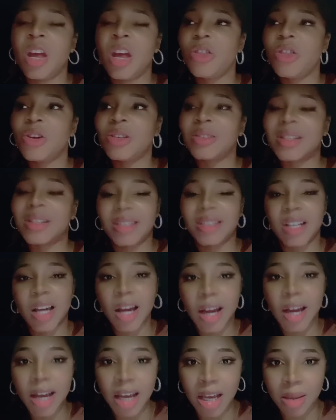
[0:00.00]
There's a
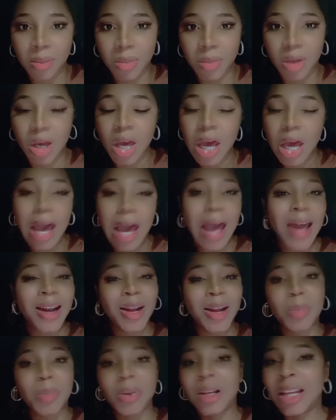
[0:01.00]
time and
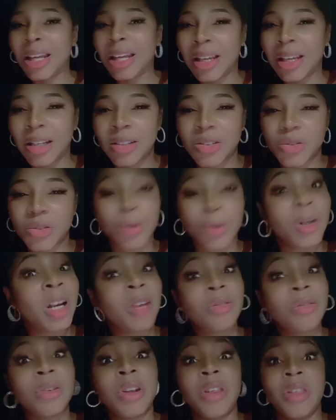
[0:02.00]
a place for
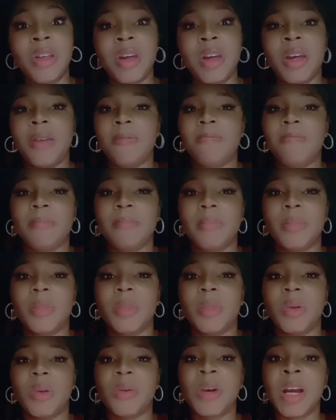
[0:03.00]
everything,
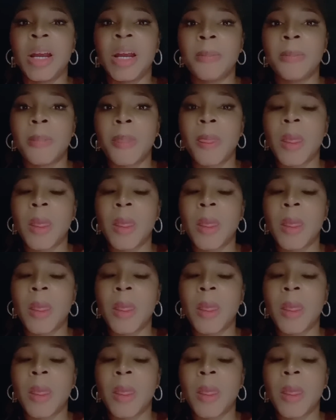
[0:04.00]
right?